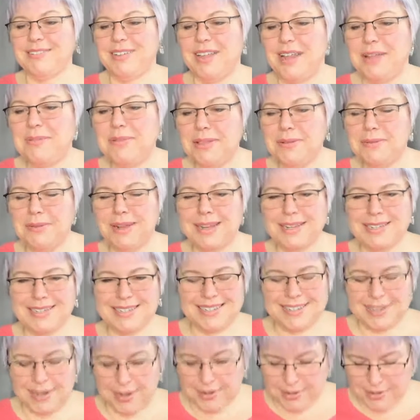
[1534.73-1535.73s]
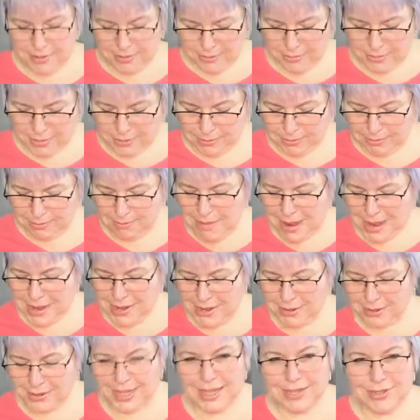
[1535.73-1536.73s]
Anybody that watches might
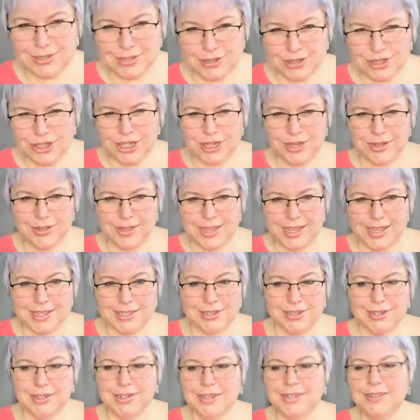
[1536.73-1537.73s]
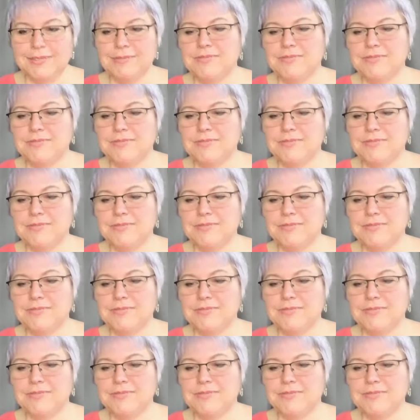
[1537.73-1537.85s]
know the answer, should know the answer.